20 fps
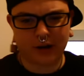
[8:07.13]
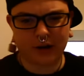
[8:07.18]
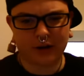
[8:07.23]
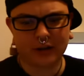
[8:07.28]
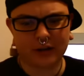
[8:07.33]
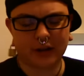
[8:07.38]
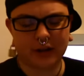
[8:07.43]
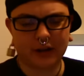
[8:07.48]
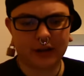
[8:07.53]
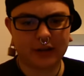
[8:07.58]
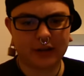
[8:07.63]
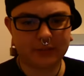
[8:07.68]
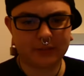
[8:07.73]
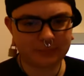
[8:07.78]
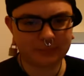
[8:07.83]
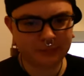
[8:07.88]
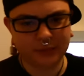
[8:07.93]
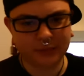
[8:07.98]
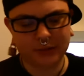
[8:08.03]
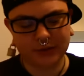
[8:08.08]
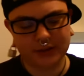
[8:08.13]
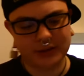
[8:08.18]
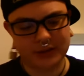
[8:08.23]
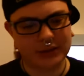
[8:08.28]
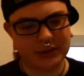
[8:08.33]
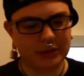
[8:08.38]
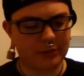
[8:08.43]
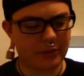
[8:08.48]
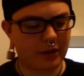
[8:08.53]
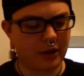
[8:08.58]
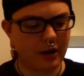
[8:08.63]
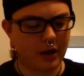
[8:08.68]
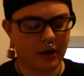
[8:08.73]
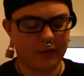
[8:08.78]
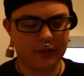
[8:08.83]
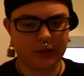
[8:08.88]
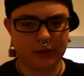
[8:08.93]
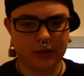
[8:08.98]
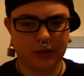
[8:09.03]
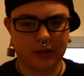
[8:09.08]
And like I was thinking about
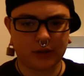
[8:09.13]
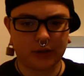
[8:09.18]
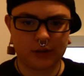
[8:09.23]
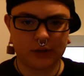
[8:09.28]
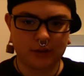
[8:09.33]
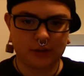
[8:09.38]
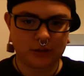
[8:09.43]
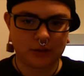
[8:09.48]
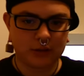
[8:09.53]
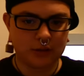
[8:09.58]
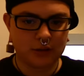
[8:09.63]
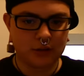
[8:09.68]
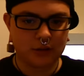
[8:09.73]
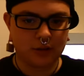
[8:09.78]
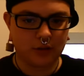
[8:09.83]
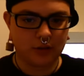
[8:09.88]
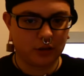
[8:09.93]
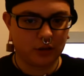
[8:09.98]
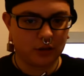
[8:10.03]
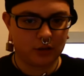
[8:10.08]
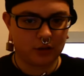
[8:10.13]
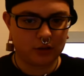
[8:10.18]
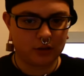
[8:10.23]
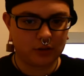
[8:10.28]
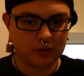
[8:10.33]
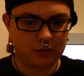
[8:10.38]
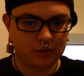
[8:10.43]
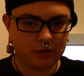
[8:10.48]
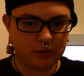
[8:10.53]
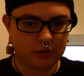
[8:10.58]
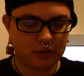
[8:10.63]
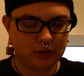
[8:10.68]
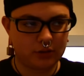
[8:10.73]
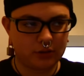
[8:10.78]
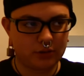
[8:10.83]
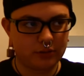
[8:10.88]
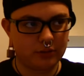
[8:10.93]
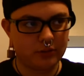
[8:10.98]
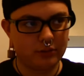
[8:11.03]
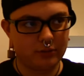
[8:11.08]
having like you know
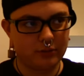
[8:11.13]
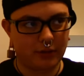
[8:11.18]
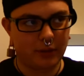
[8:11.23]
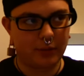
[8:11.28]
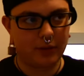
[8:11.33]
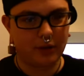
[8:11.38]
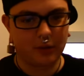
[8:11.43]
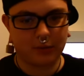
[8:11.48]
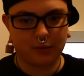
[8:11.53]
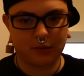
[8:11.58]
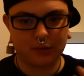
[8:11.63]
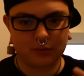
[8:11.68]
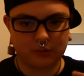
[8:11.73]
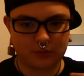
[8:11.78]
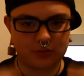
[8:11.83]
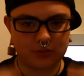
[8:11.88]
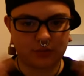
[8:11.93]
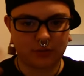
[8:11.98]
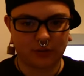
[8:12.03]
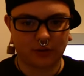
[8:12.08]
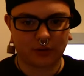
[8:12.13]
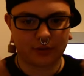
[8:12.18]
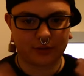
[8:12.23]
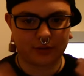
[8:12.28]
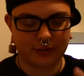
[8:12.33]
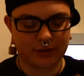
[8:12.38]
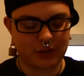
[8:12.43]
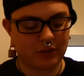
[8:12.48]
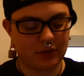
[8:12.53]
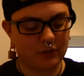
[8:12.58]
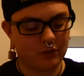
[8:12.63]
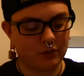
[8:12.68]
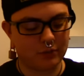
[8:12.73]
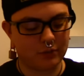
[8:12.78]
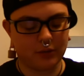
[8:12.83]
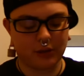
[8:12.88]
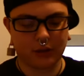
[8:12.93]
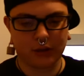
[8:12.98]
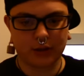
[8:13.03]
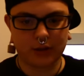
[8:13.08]
maybe I'm a overachiever,
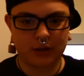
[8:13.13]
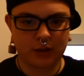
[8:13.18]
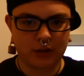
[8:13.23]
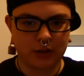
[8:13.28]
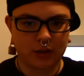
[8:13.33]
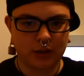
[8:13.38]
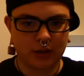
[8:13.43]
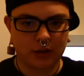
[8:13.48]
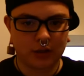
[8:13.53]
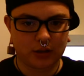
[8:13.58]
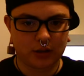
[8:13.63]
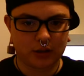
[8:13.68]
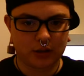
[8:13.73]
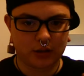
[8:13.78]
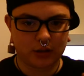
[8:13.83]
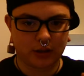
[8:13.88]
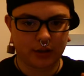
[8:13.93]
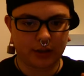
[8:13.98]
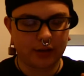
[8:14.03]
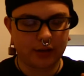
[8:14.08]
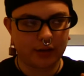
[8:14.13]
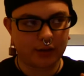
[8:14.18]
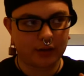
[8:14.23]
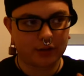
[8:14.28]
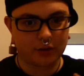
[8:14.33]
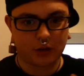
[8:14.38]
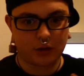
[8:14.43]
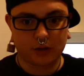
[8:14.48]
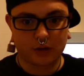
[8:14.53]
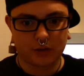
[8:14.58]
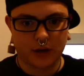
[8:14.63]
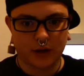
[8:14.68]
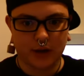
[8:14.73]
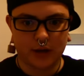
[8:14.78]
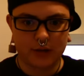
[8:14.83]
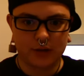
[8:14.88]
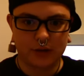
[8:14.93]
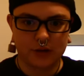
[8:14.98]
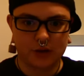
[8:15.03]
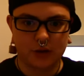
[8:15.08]
but like a, a
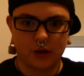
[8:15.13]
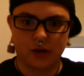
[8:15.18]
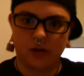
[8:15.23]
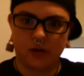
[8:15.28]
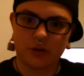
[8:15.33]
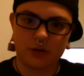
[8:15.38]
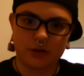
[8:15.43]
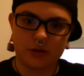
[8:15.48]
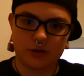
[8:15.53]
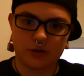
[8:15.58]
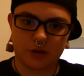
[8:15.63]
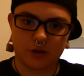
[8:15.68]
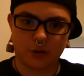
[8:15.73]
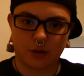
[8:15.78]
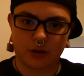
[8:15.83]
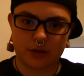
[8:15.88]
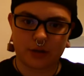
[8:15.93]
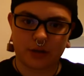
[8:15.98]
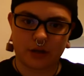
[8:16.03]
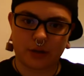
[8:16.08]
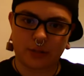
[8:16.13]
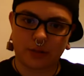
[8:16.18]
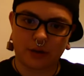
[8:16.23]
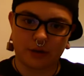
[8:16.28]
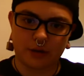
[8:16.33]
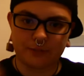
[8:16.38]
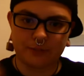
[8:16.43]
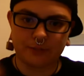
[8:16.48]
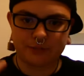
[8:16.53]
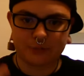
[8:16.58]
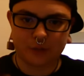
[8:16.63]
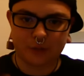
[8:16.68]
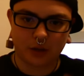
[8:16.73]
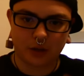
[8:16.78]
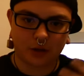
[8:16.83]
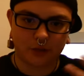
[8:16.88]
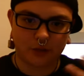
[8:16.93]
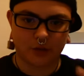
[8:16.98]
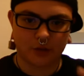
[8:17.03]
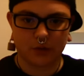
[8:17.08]
trans show, a show where I talk about
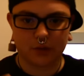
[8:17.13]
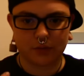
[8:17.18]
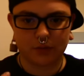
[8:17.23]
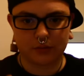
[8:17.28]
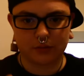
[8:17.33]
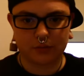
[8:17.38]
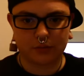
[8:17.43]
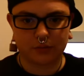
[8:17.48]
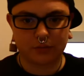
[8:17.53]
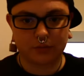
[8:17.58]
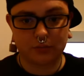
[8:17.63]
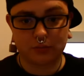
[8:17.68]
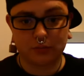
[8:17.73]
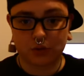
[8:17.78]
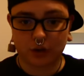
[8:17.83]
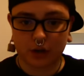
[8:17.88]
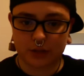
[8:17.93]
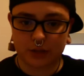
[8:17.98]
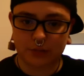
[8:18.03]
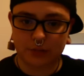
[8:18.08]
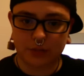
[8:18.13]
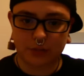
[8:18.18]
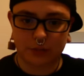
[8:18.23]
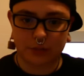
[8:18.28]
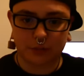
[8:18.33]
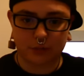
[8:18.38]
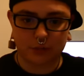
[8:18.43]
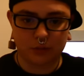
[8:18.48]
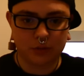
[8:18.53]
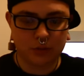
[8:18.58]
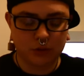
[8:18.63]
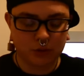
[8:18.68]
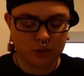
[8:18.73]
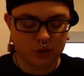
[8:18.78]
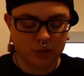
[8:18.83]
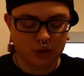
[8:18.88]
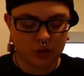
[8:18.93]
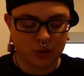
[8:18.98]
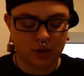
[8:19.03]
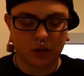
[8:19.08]
interview different trans people,
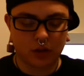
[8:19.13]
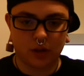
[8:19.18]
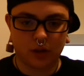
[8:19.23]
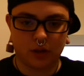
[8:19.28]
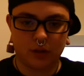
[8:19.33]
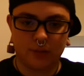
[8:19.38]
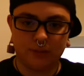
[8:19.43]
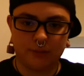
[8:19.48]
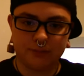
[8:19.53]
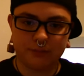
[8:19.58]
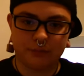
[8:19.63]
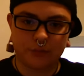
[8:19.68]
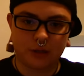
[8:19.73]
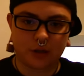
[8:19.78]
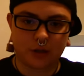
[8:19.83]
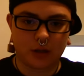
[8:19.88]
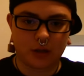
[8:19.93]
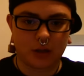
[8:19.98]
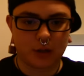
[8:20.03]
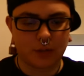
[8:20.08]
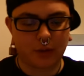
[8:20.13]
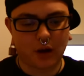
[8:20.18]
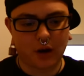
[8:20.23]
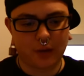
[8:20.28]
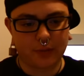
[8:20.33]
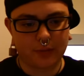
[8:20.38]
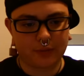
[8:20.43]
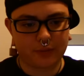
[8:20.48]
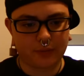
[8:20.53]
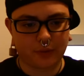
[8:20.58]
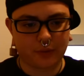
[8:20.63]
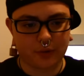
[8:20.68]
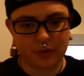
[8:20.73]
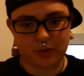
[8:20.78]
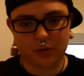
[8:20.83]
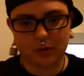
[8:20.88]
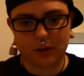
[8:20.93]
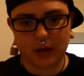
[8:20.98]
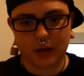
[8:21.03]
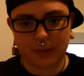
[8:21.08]
um, hip hop, old
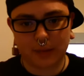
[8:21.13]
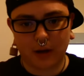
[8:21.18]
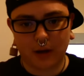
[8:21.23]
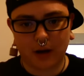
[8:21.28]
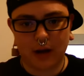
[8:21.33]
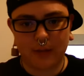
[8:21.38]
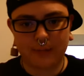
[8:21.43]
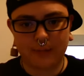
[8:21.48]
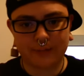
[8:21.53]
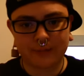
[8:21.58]
school hip hop,